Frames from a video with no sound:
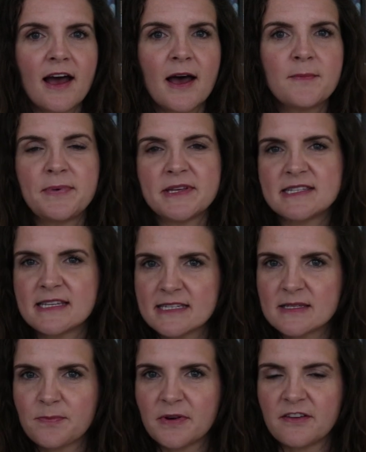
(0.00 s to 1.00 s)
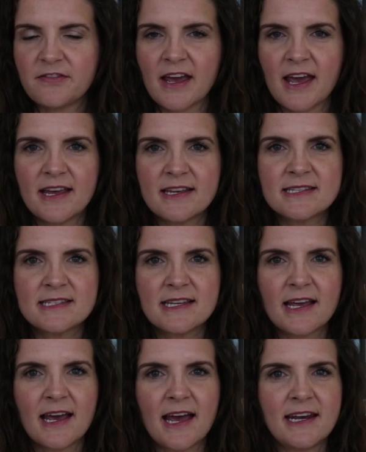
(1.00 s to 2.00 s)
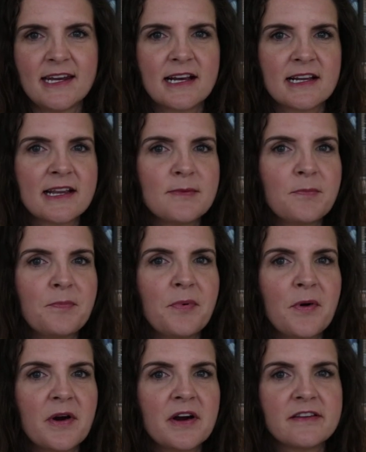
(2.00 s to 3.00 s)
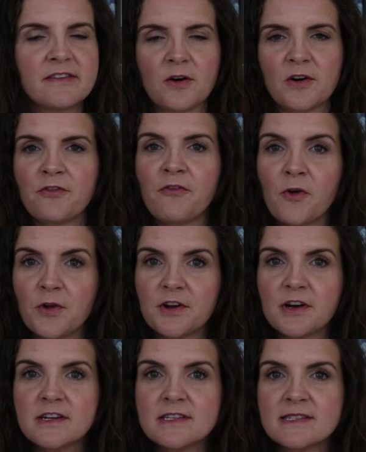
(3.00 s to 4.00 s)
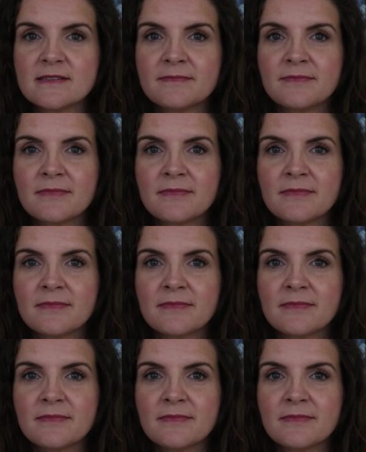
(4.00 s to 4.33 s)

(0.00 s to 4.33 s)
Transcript: a business briefcase, any clipboards or folders,